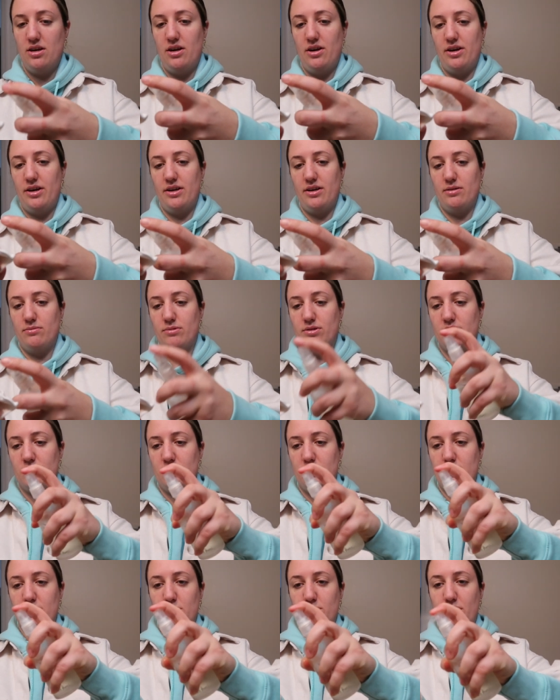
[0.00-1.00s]
All right, I'm just
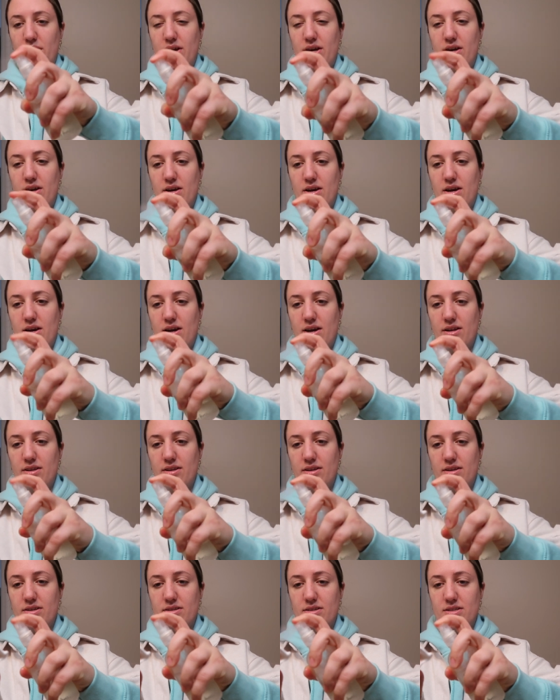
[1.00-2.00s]
gonna spray it on
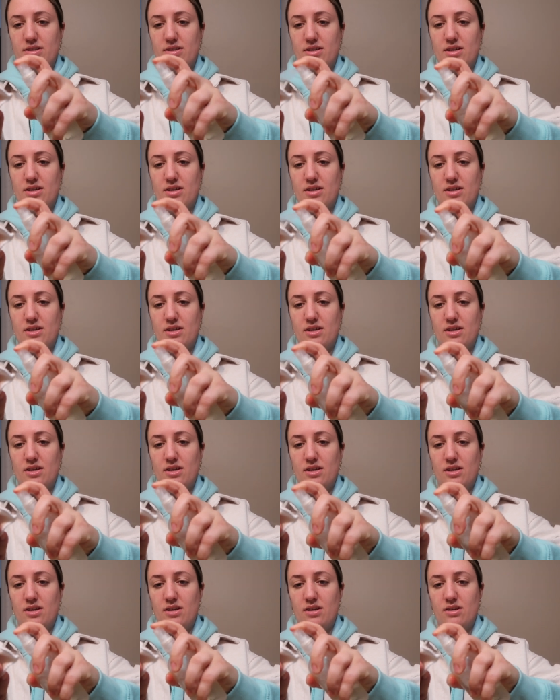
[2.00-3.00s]
this
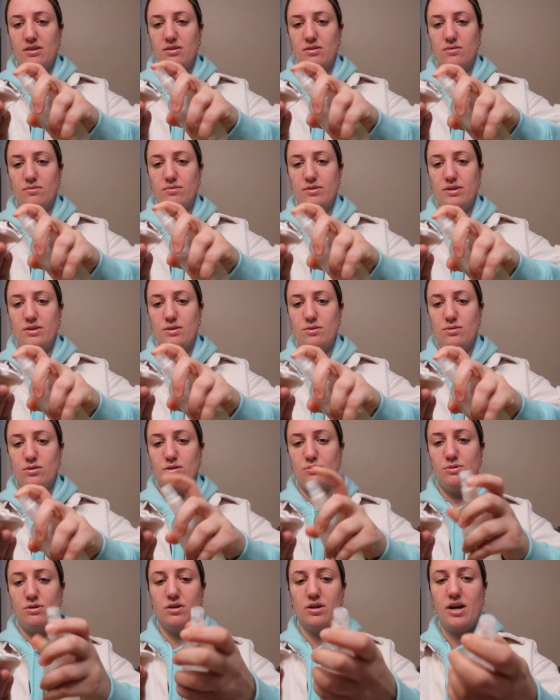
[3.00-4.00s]

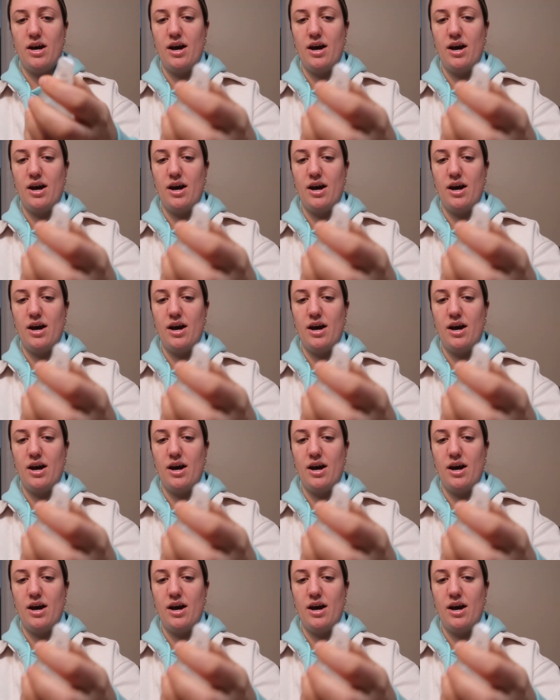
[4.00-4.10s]
reusable